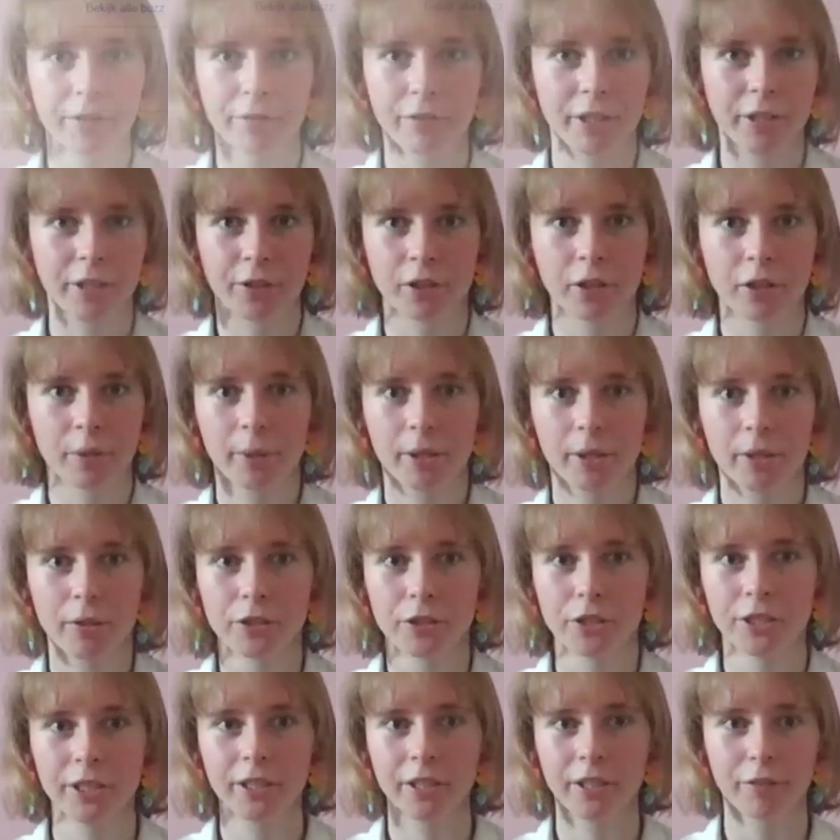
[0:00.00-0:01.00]
have a Kirby
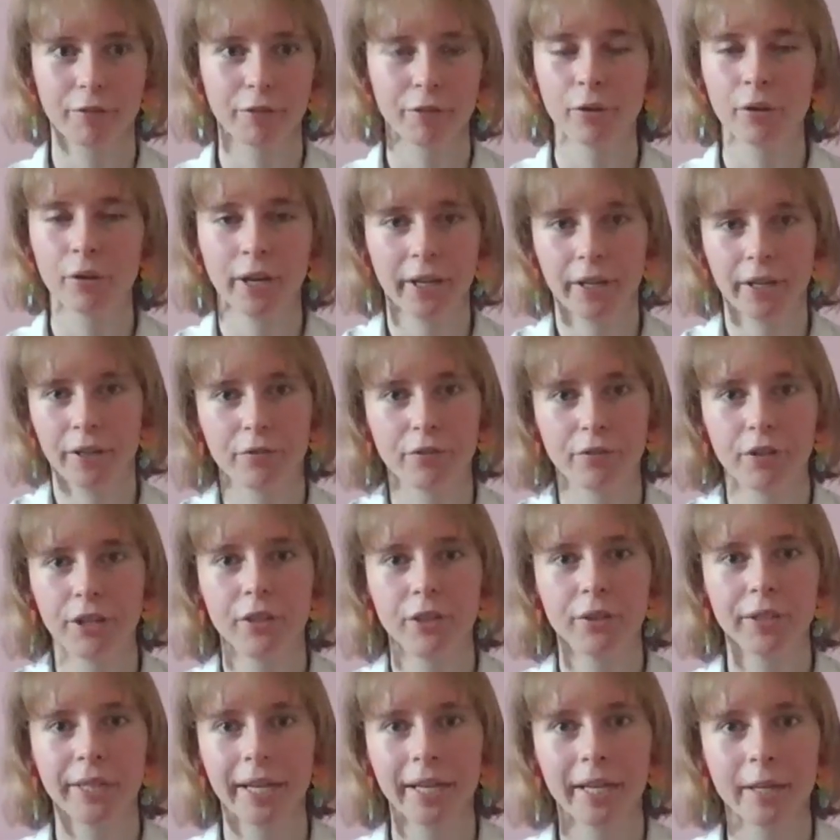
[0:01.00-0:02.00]
OC, if you liked
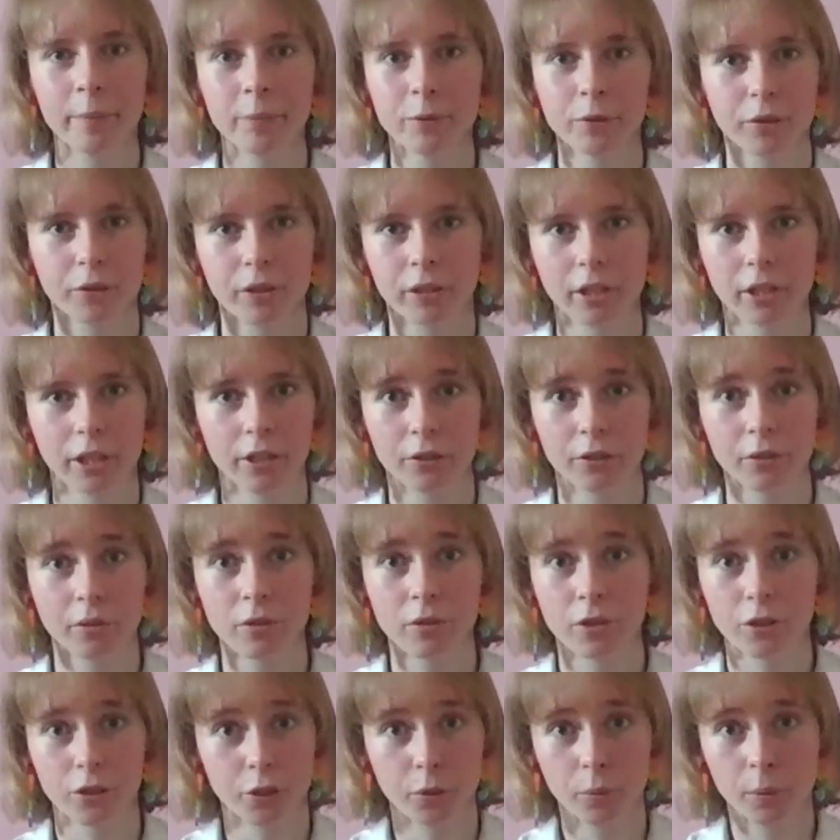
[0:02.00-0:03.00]
video games or
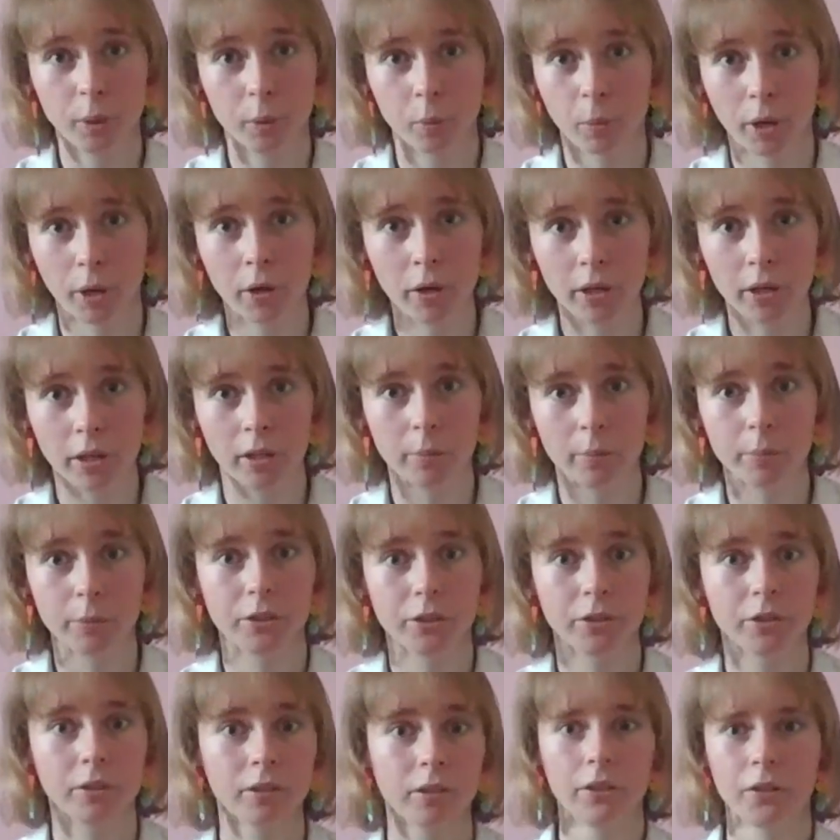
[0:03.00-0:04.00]
cartoons, you were
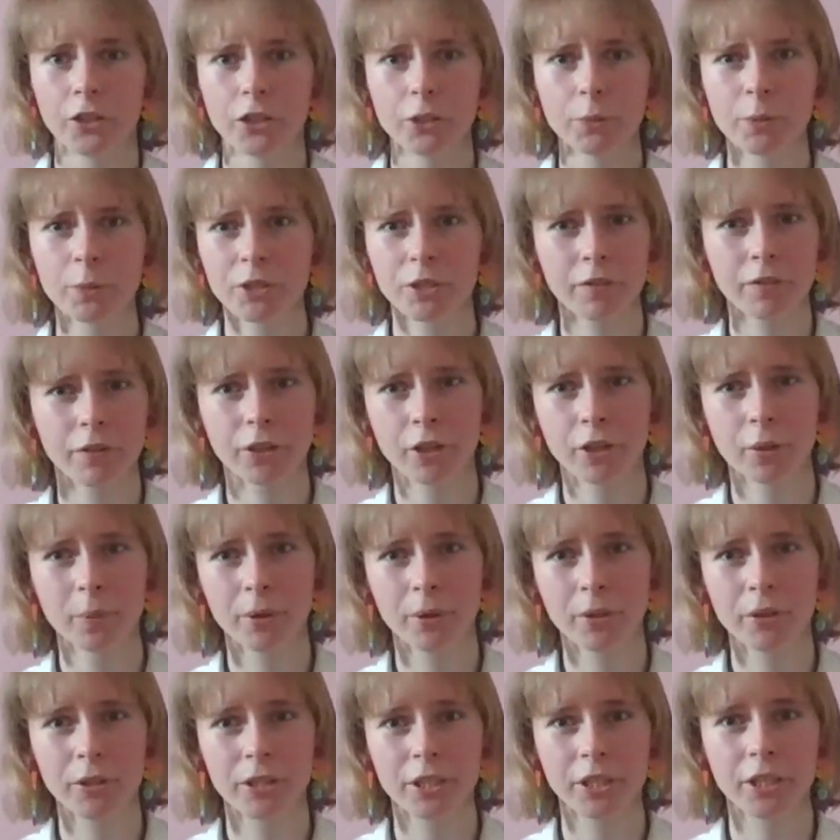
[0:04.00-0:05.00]
welcomed. This specific
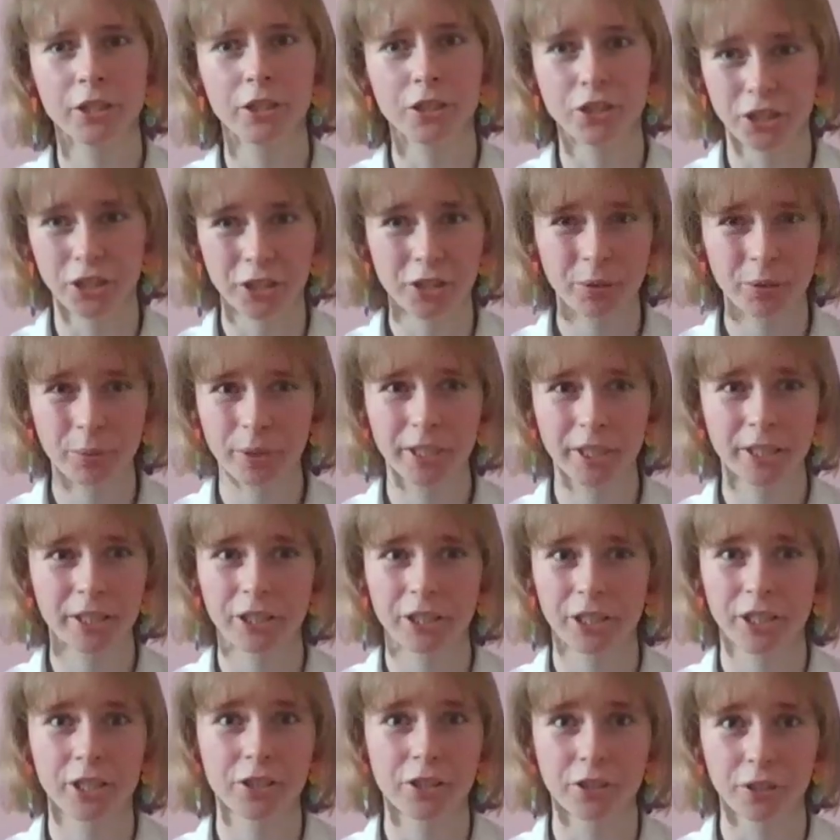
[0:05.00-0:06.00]
community genuinely
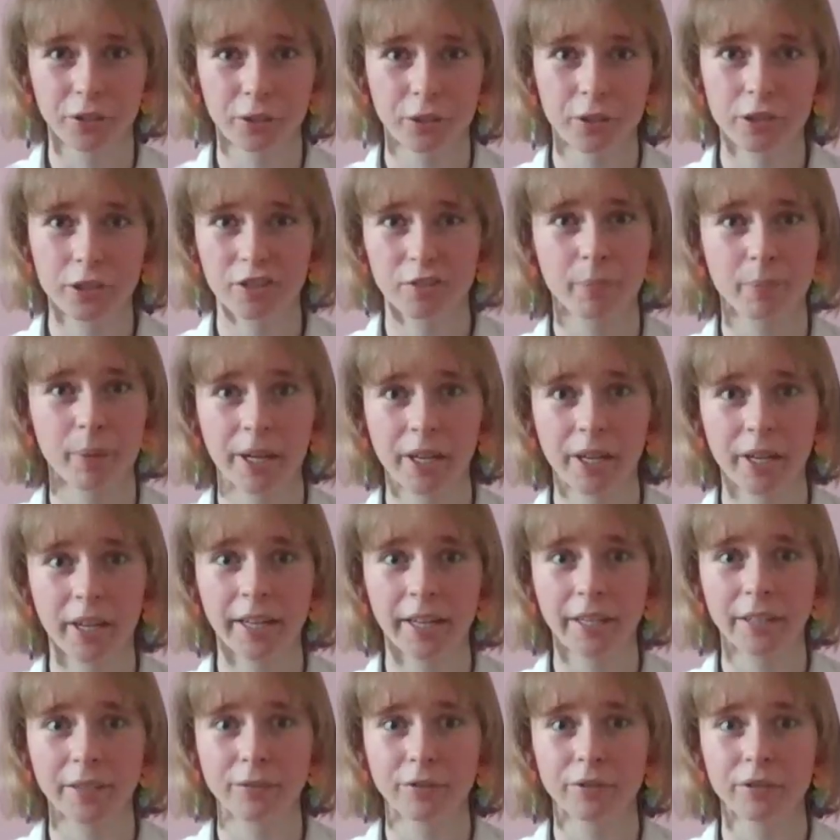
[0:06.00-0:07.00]
changed the course of my
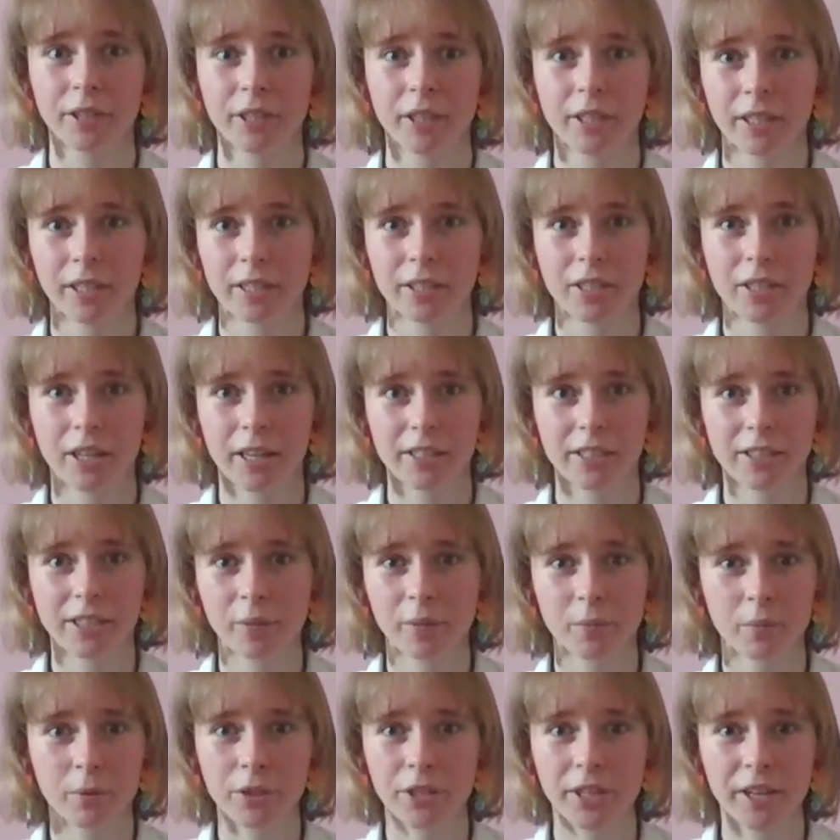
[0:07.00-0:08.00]
life, as
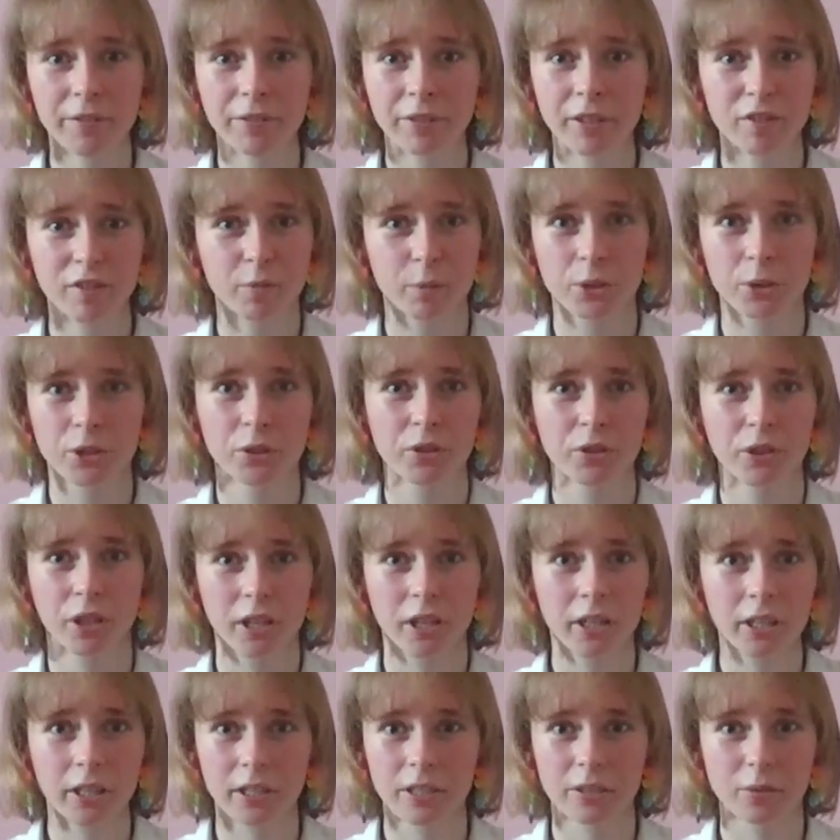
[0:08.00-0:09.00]
I would never have pursued
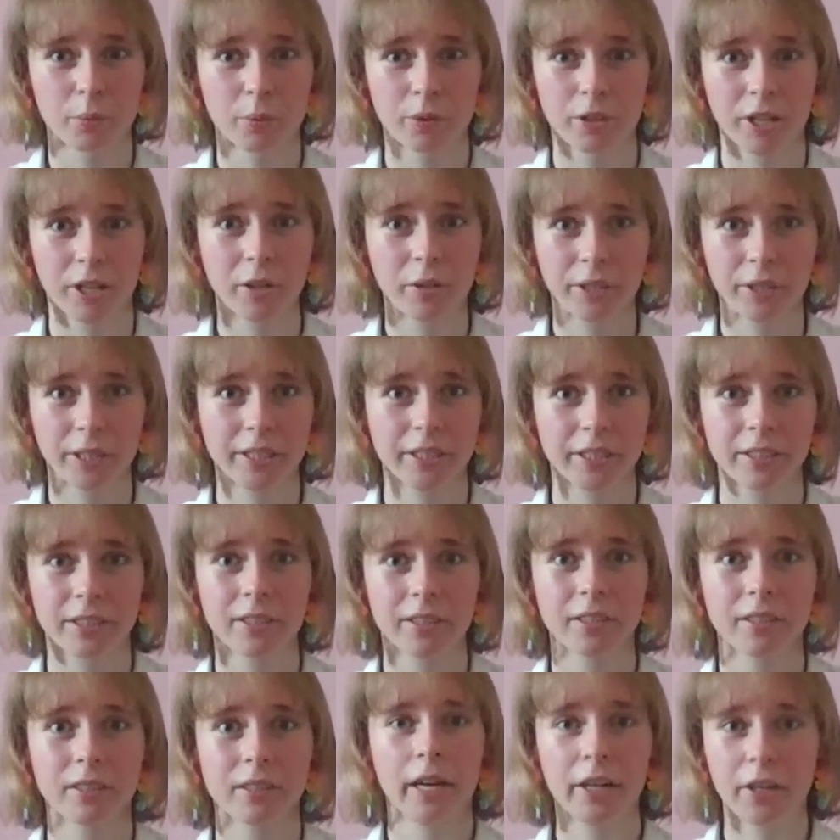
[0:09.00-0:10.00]
art without
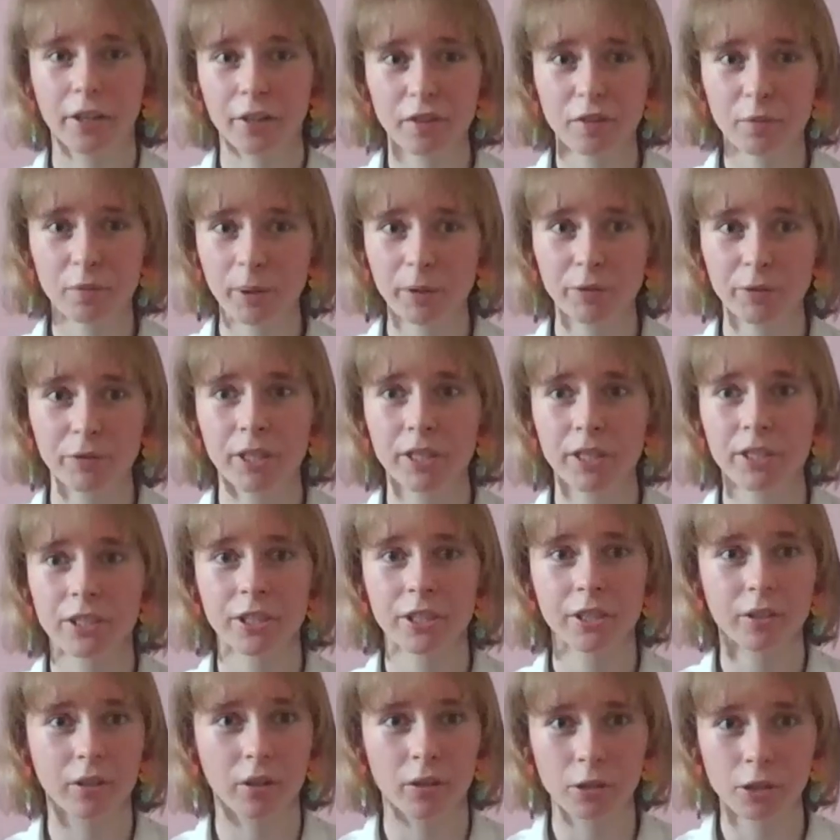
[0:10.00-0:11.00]
it. A lot of my friends
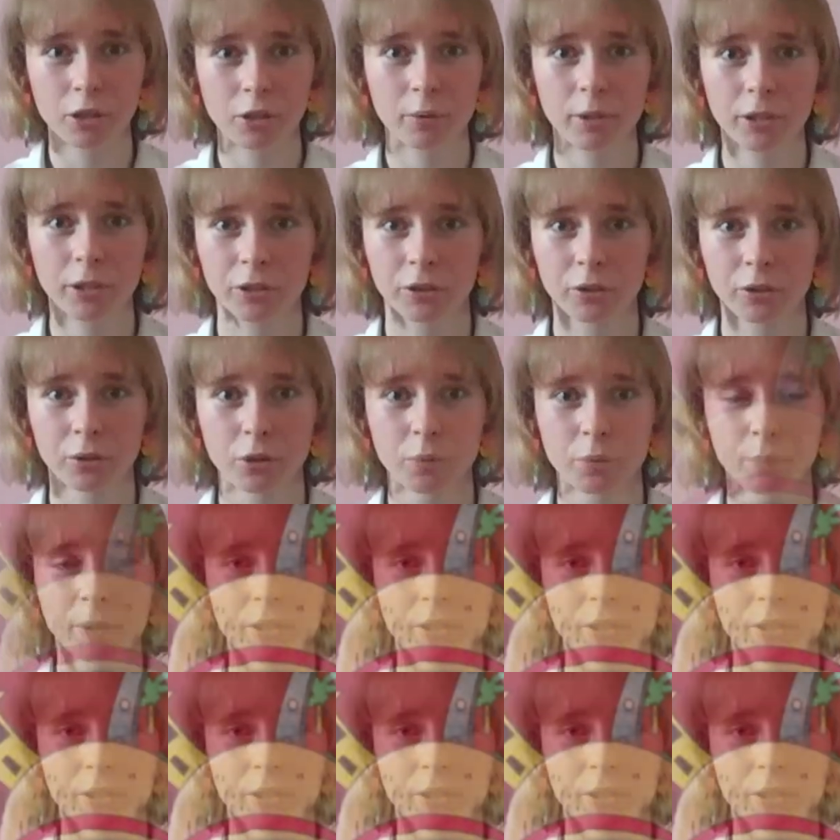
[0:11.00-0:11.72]
here also introduced